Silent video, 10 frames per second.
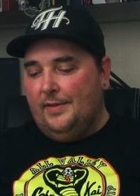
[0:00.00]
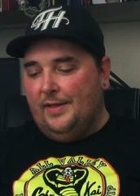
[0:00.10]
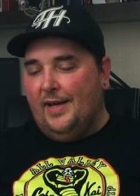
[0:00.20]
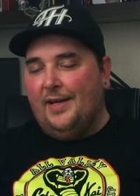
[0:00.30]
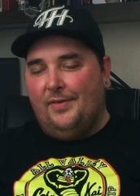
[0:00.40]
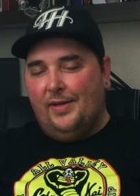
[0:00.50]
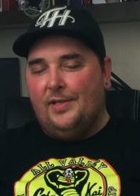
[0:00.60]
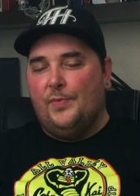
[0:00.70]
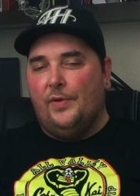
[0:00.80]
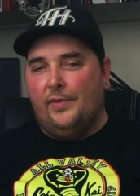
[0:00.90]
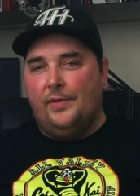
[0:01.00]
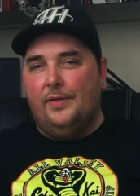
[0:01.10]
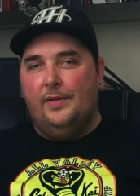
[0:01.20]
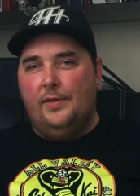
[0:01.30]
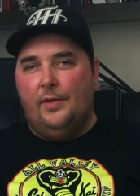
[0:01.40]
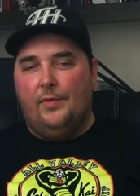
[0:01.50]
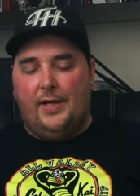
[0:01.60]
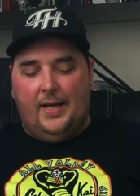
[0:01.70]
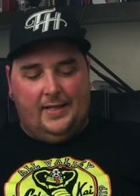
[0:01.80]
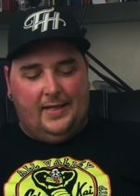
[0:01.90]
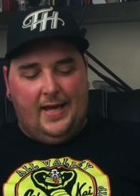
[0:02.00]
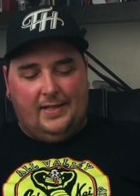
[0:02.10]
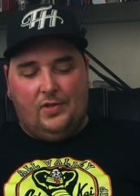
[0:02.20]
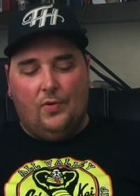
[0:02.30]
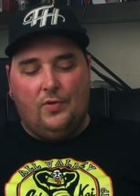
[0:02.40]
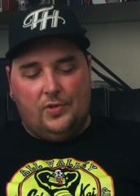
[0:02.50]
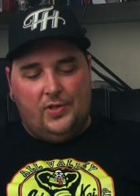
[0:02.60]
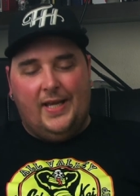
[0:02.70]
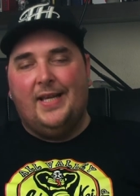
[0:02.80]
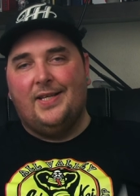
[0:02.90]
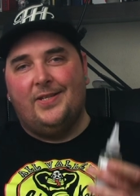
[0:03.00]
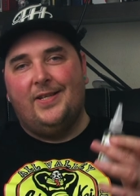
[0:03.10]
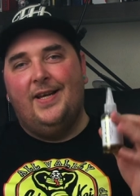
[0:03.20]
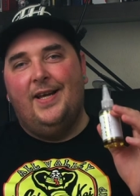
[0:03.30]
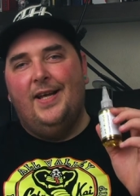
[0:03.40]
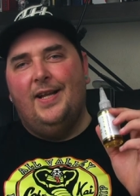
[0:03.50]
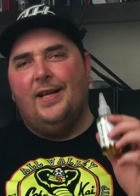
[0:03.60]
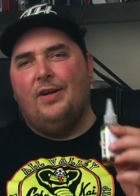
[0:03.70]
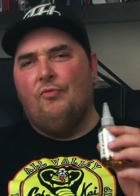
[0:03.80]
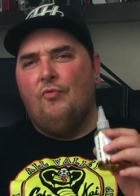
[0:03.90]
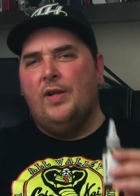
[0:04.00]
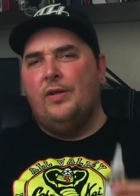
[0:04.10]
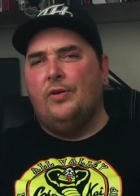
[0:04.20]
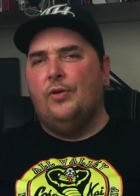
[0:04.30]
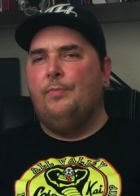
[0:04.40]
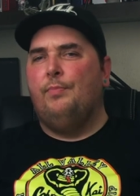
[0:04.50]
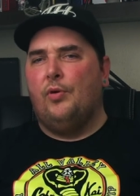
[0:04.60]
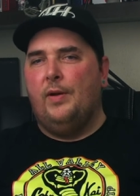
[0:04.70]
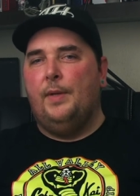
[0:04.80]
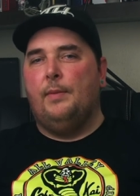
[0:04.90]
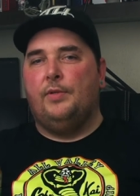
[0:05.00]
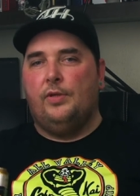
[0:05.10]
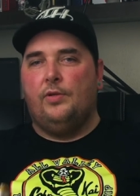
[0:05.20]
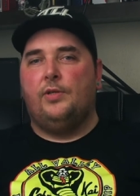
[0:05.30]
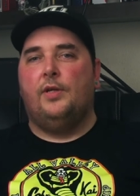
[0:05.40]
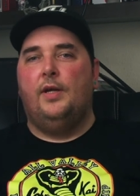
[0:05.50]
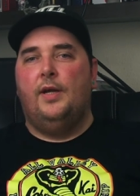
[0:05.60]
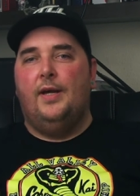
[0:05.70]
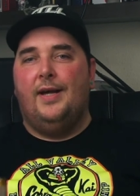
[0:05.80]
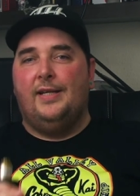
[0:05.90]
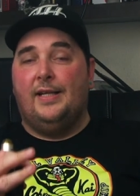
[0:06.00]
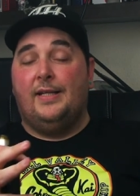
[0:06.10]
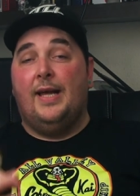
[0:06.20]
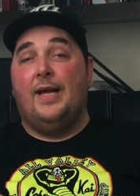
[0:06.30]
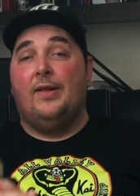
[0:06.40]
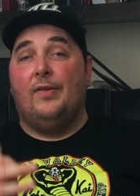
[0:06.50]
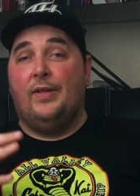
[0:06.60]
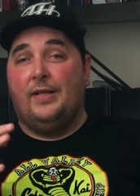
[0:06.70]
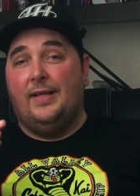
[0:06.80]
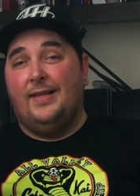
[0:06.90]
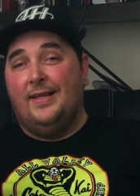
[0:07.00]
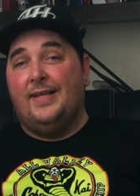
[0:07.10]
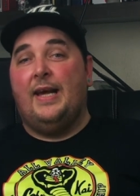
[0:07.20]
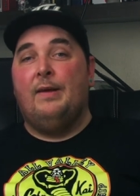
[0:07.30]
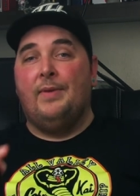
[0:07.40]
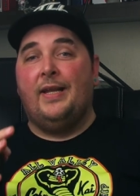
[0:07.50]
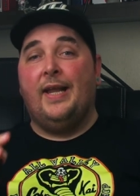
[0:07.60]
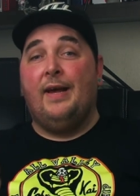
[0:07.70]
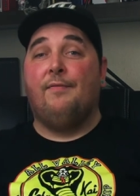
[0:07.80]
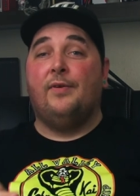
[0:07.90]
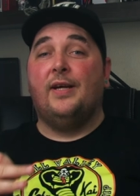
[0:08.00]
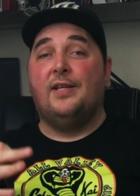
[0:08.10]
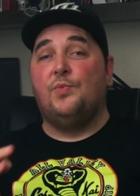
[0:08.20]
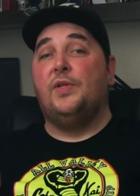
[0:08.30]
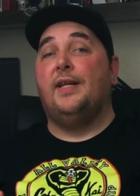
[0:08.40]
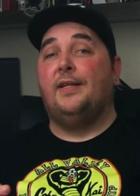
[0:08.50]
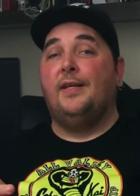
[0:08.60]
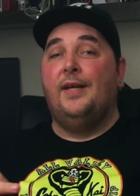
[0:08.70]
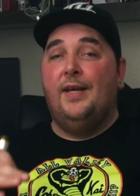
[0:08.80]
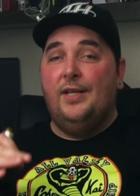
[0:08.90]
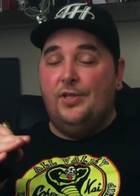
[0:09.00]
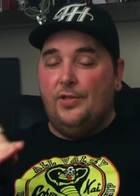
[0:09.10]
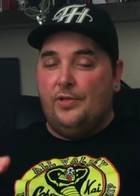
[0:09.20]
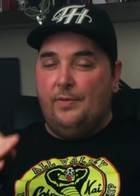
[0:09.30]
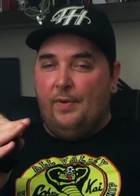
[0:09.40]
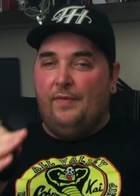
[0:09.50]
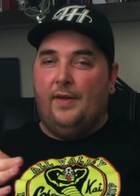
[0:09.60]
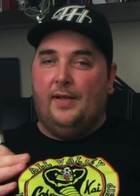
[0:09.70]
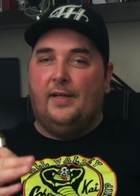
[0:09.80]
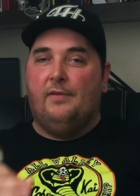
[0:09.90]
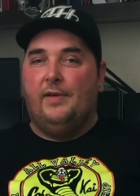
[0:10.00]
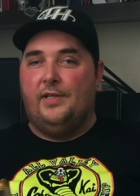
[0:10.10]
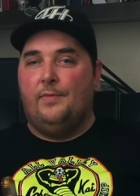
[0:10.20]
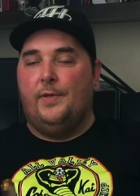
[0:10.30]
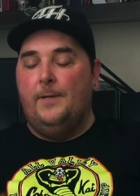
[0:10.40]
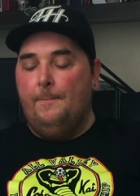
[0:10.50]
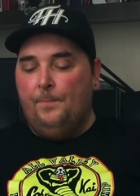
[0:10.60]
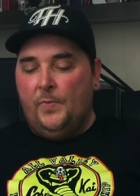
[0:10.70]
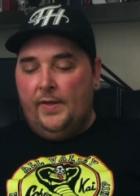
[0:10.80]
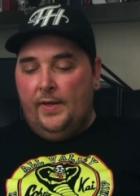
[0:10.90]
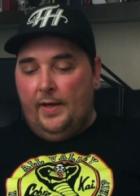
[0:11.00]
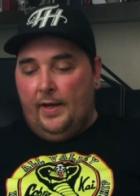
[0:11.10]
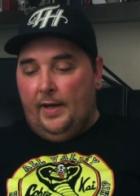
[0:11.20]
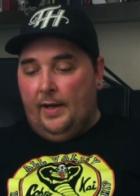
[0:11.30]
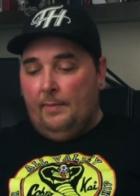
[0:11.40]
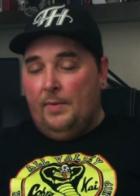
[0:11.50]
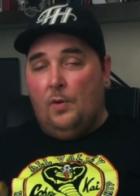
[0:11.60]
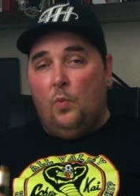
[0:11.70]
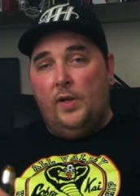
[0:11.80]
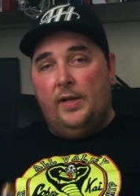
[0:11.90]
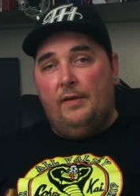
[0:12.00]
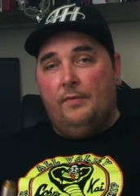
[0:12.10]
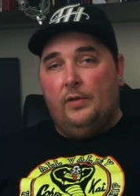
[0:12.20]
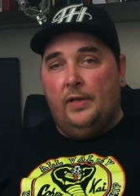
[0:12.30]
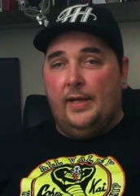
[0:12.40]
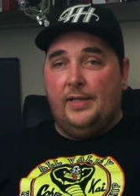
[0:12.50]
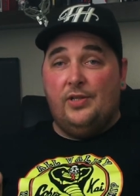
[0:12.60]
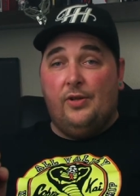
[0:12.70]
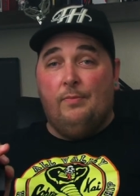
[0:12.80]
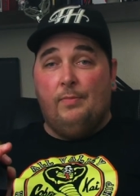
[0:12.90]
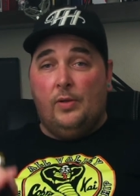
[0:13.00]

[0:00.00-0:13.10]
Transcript: I think it's worth it. You know it, it, it does taste like a real good premium juice and you can tell that the time and effort has been in just to perfect that recipe. Um, I will have all the links down